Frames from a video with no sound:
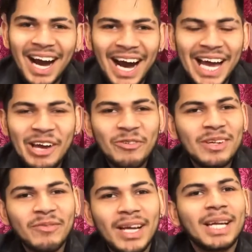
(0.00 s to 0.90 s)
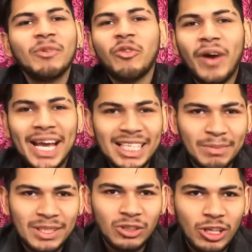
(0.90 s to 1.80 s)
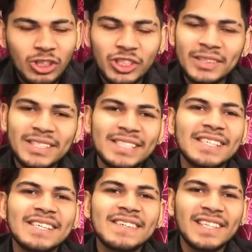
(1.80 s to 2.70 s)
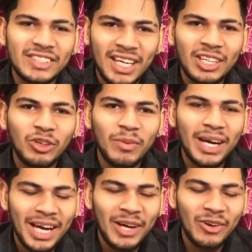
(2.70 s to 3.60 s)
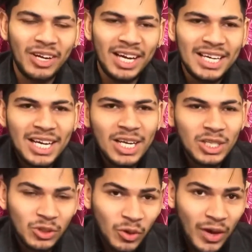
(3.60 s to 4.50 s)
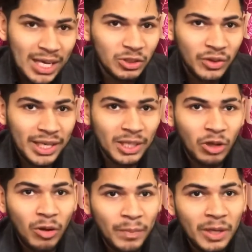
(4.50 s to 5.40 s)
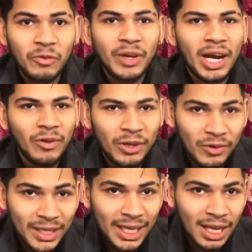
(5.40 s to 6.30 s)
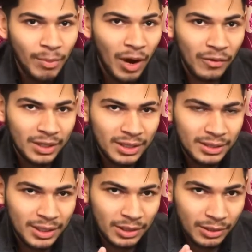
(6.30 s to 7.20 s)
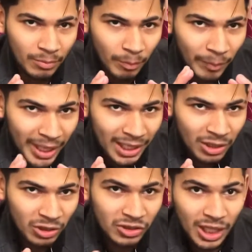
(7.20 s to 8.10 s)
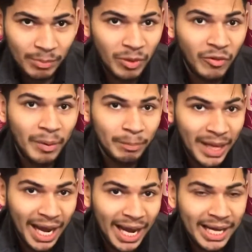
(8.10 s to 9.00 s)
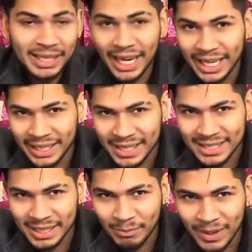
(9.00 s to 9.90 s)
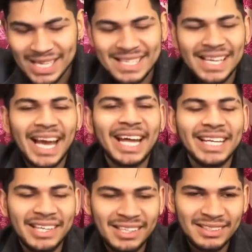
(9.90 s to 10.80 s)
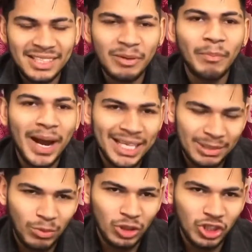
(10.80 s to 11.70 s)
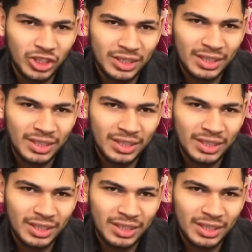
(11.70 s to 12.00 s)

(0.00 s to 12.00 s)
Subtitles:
Hi everyone, welcome to Phi Explain Solution. This is Ishant Kumar Arora. So as you read the topic, we are going to deal about the main concept behind the intrinsic plus and intrinsic minus position.